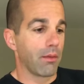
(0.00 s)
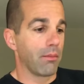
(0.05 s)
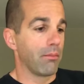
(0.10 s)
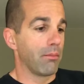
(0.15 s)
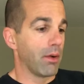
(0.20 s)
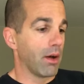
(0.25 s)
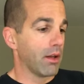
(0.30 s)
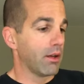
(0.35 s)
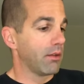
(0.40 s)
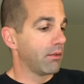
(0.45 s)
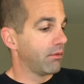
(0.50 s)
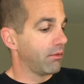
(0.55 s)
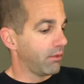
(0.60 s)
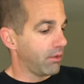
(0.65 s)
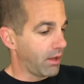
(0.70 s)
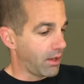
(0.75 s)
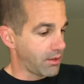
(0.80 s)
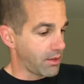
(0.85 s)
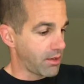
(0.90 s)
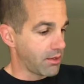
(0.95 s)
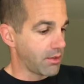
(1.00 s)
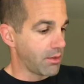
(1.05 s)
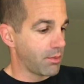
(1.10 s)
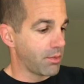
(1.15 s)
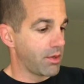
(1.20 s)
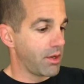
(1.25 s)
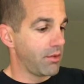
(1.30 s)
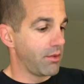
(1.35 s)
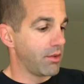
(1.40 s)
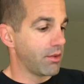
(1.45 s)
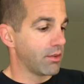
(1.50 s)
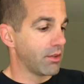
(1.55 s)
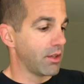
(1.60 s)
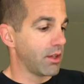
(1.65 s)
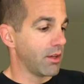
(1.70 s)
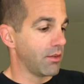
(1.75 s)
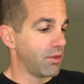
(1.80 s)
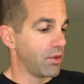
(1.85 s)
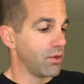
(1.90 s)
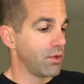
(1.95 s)
But as I said
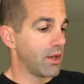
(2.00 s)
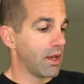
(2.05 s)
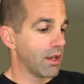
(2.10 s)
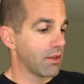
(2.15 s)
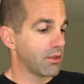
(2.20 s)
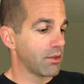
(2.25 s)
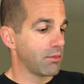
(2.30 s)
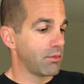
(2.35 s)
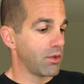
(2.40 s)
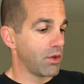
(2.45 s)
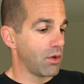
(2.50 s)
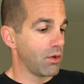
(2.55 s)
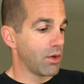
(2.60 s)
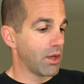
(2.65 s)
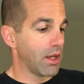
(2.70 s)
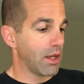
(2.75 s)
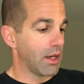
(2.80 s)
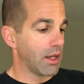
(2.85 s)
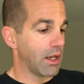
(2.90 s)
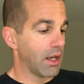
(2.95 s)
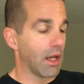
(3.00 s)
previously, if you get some no-kidding,